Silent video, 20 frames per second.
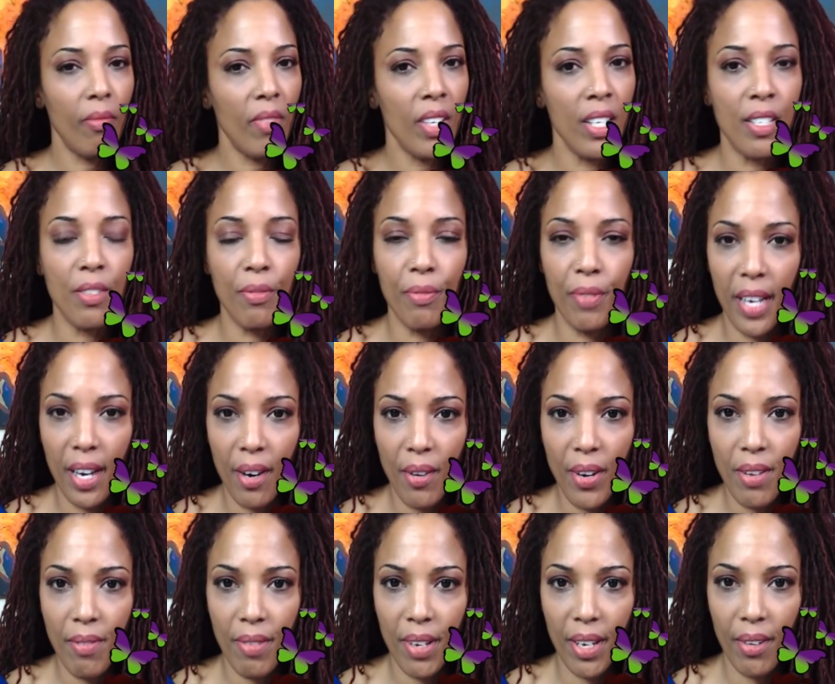It's
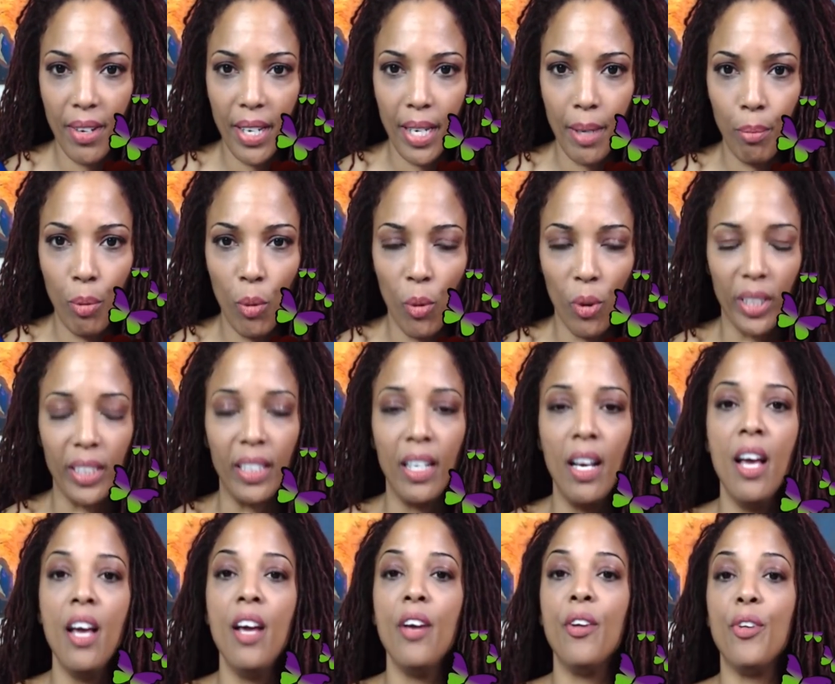very, very important.
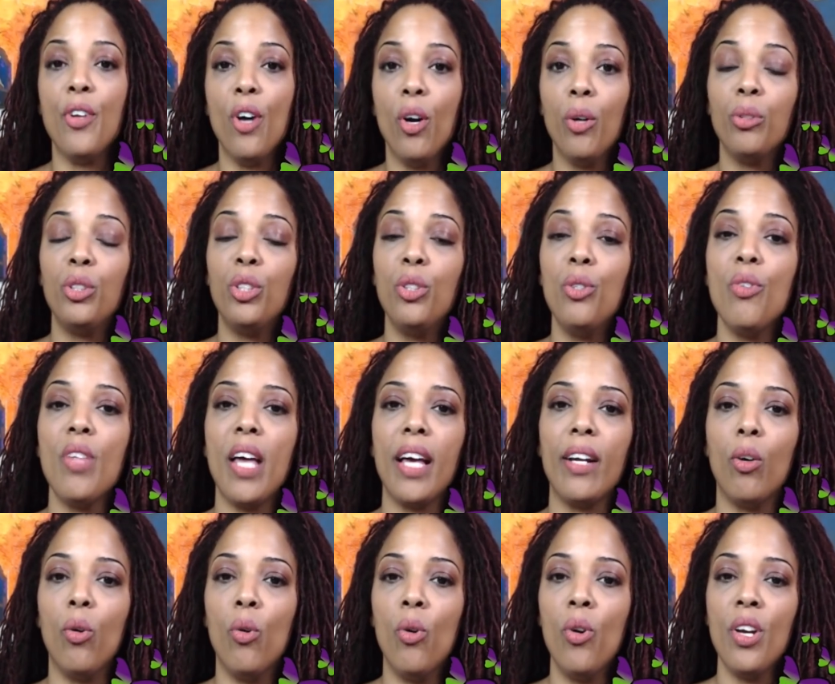Know too that
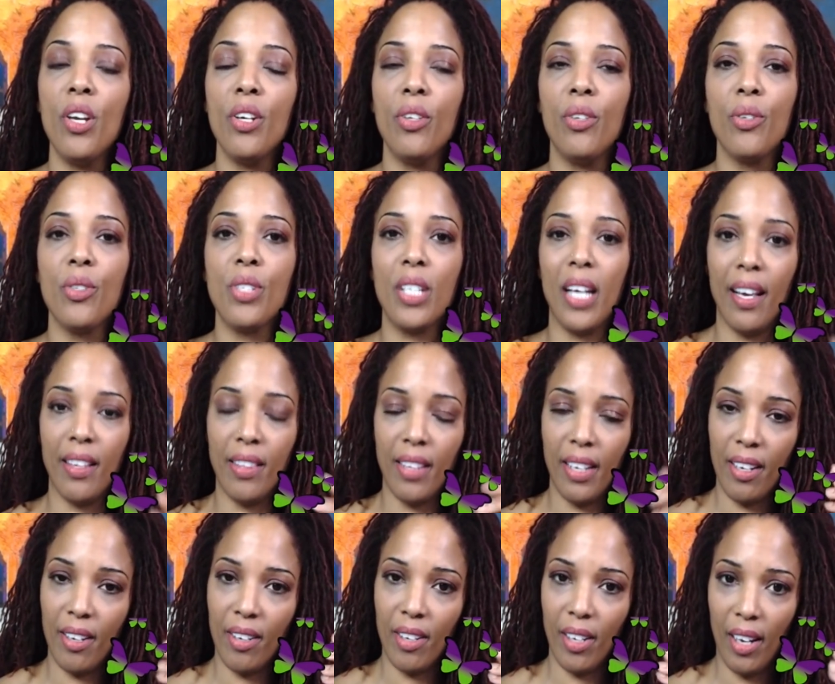oils and
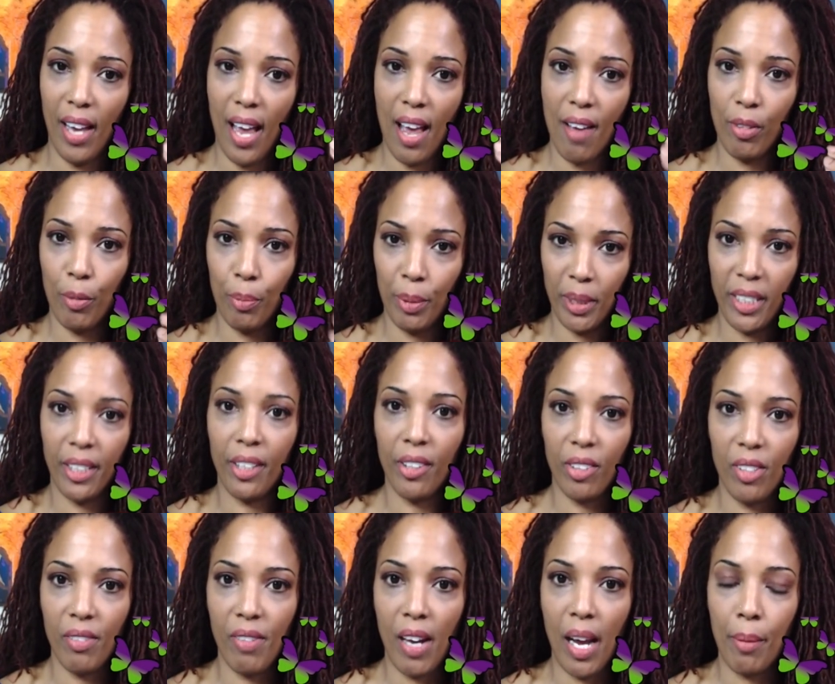they have a
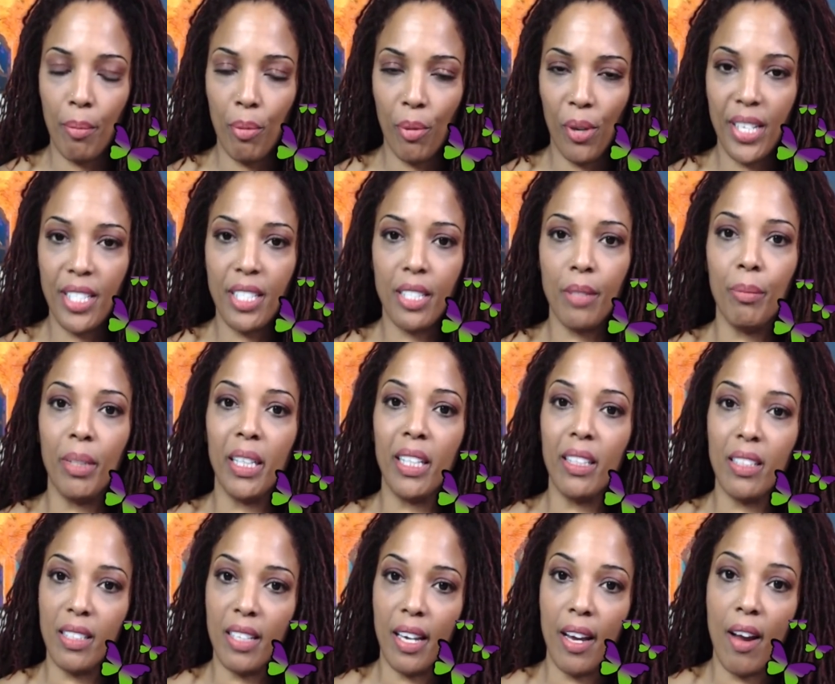particular vibration
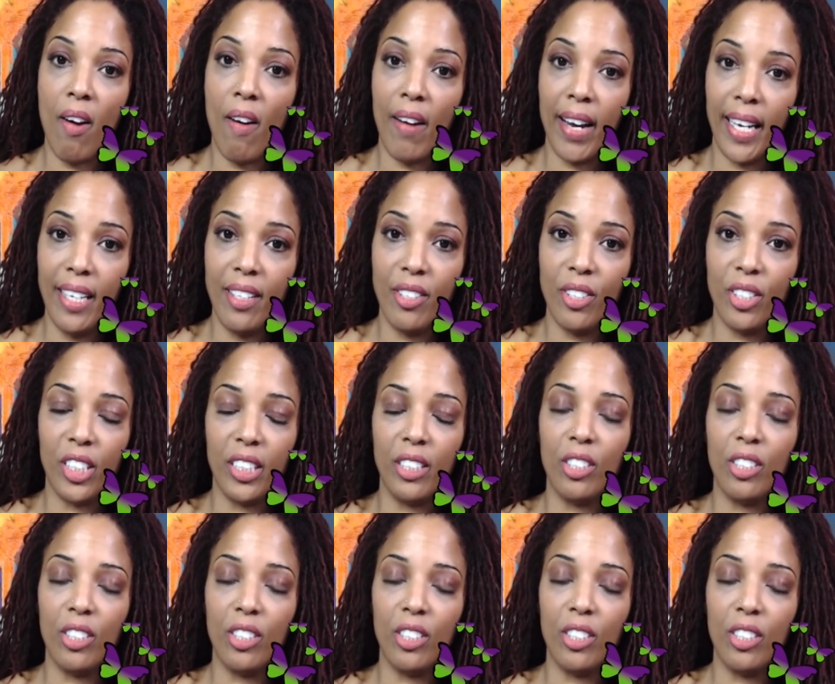because they are energy.